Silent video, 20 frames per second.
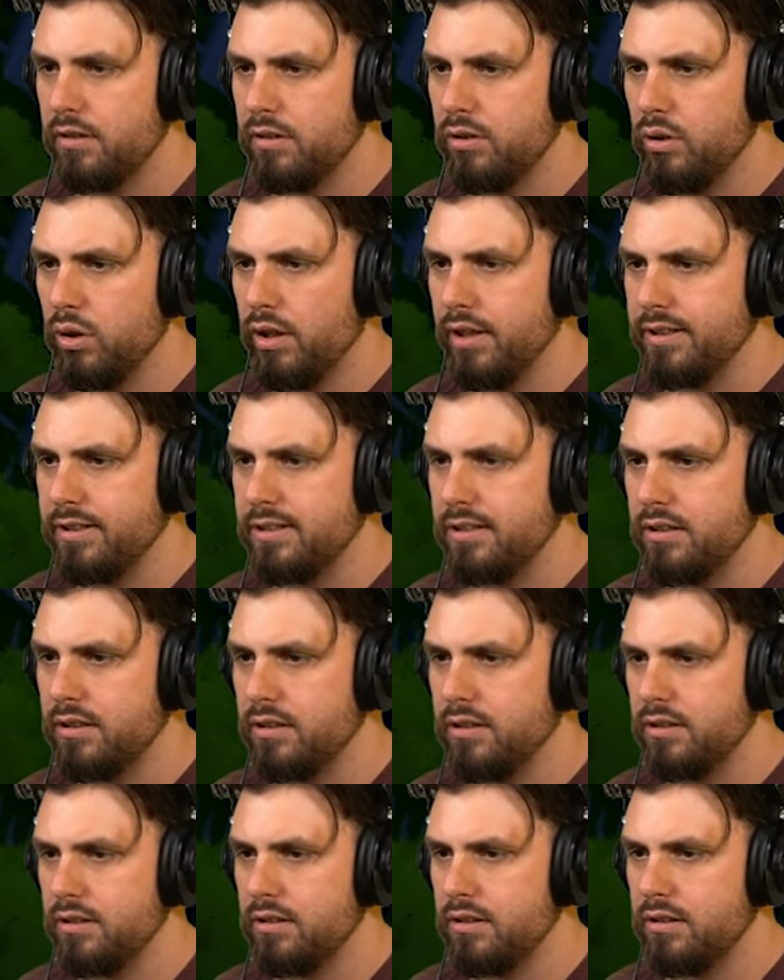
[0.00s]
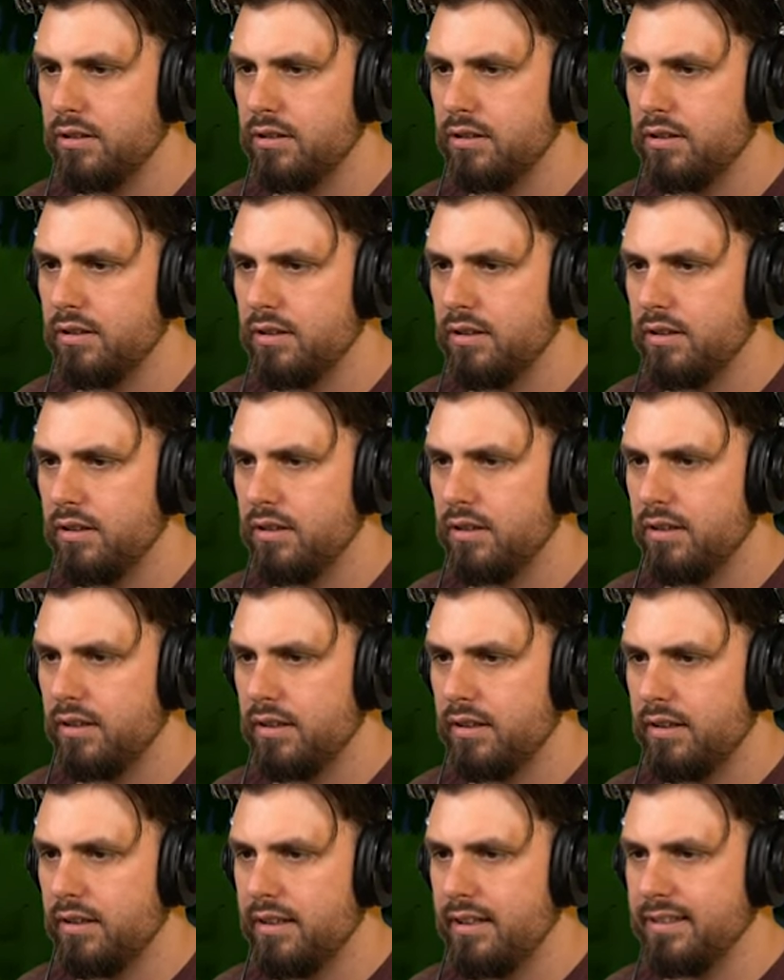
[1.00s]
Nice.
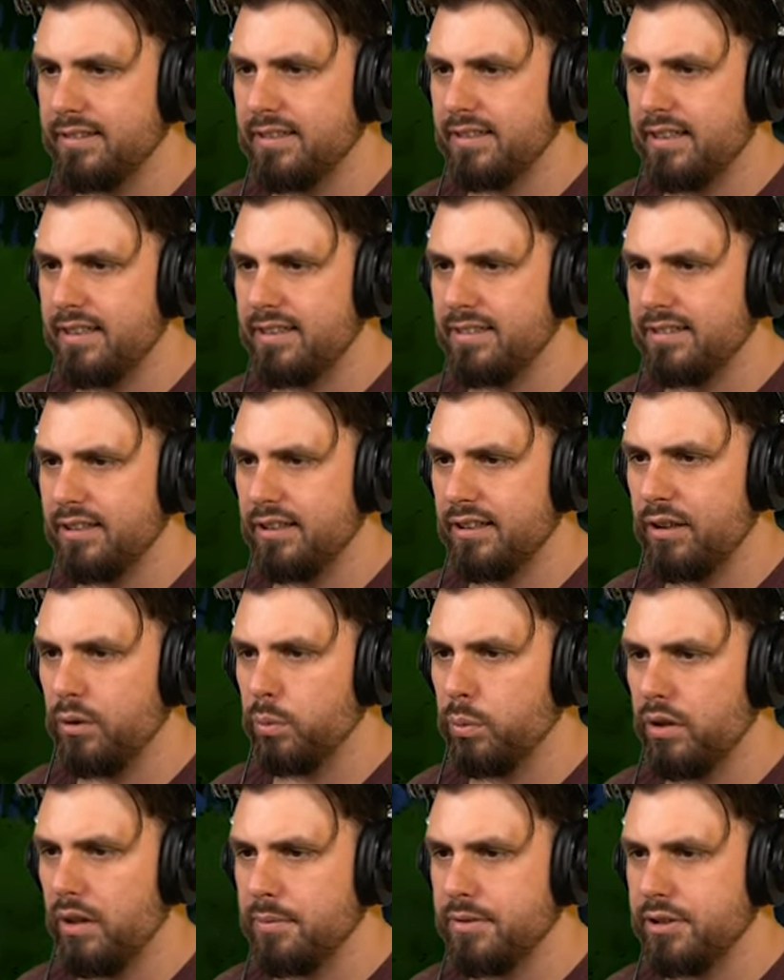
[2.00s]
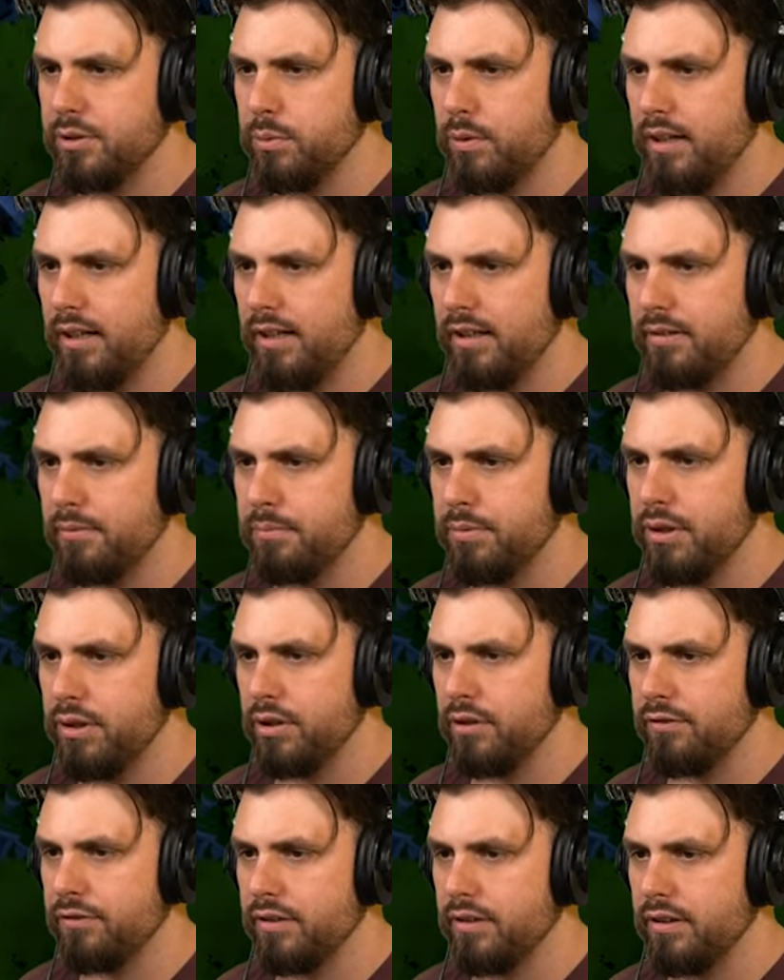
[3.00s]
Kills kills the little worms as well.
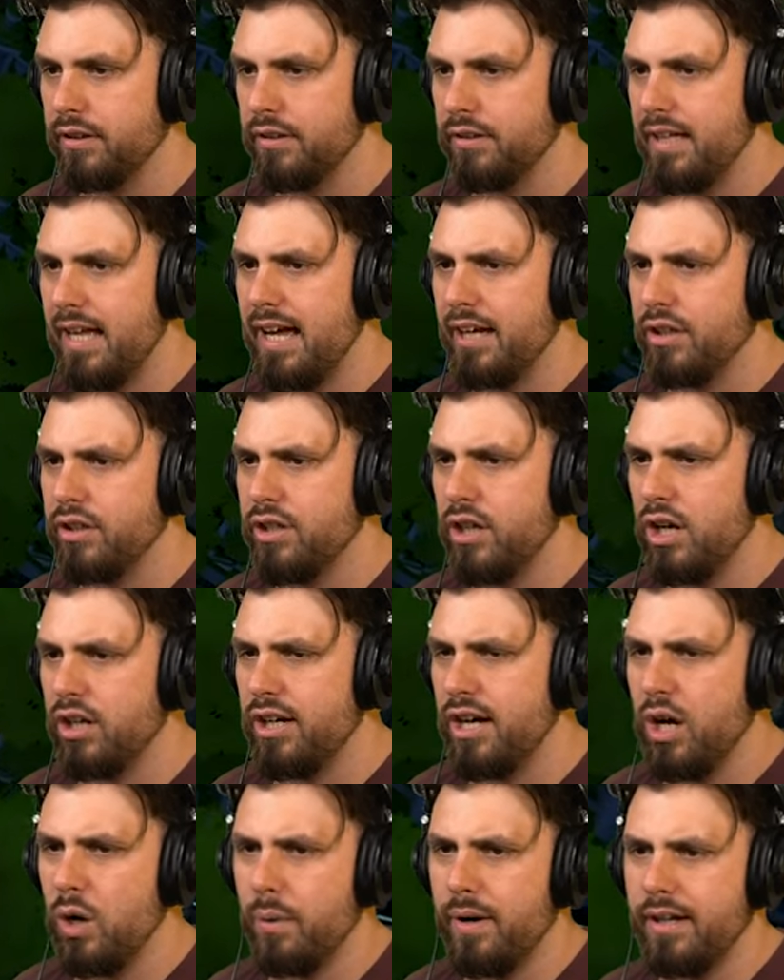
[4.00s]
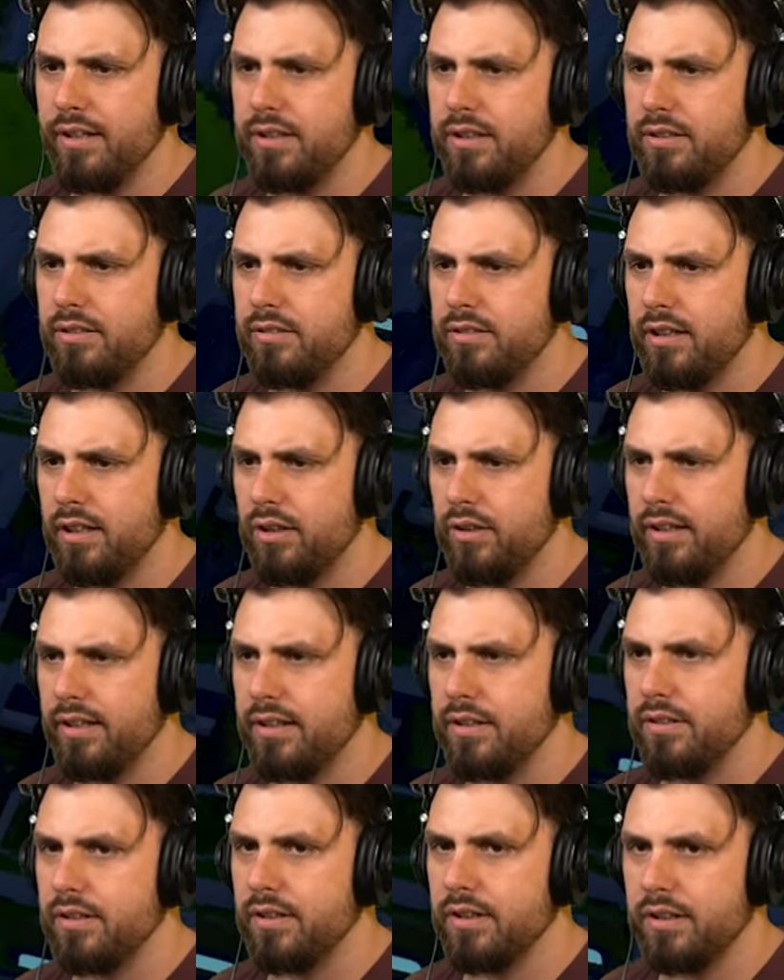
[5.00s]
Beautiful. Yeah, go go away, dude. I don't
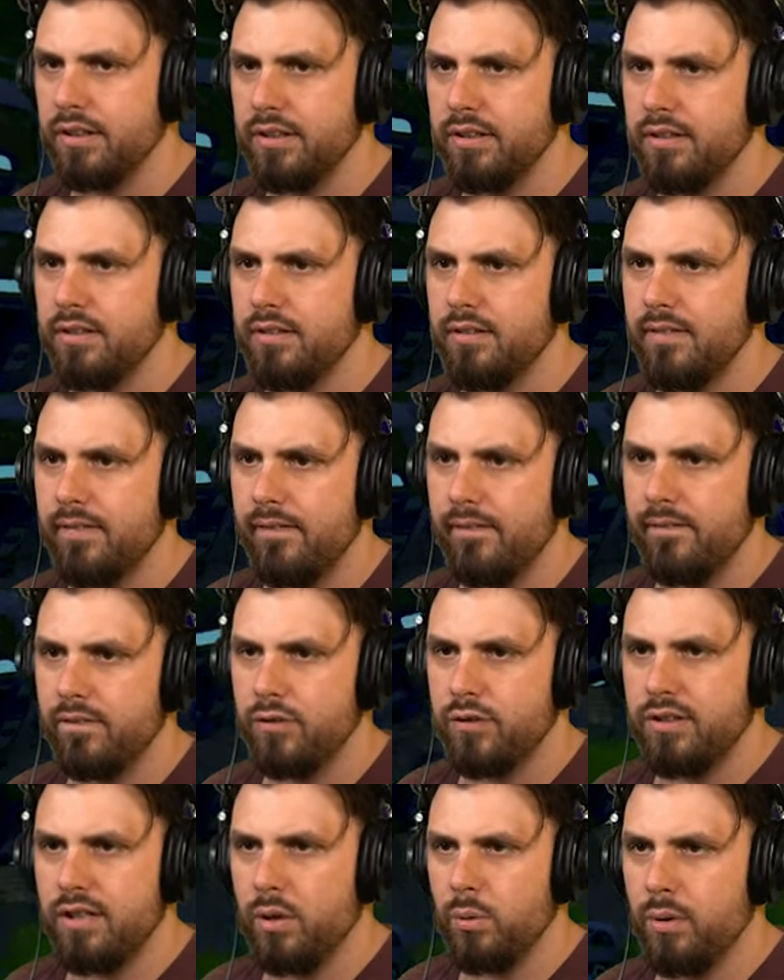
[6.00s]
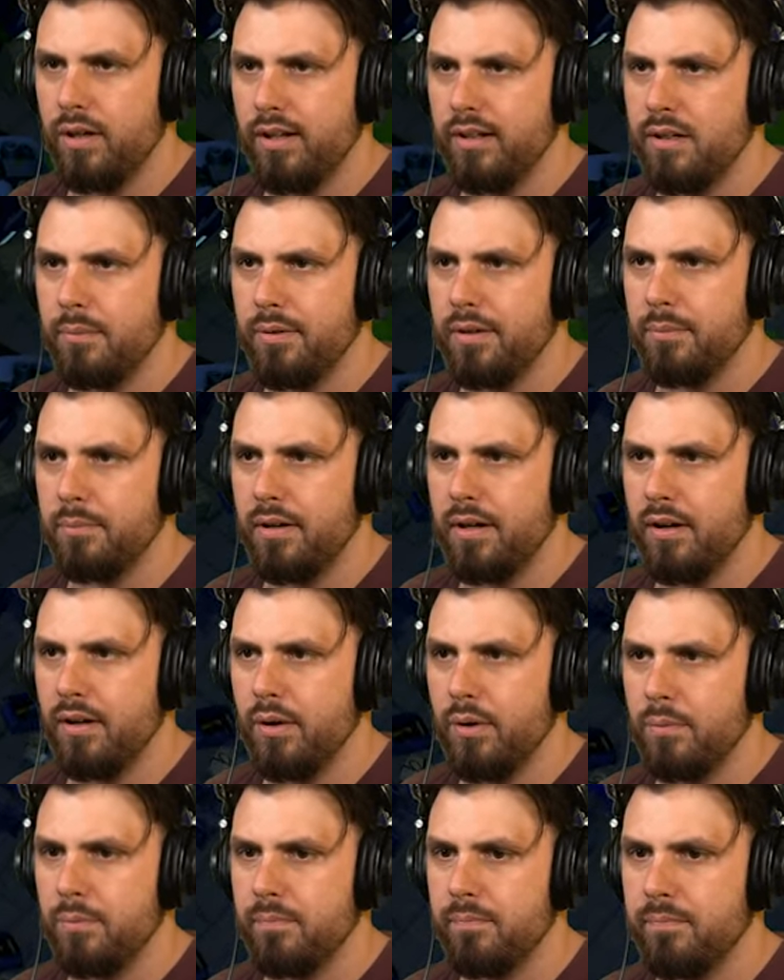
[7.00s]
like you here. You're not welcome at my home.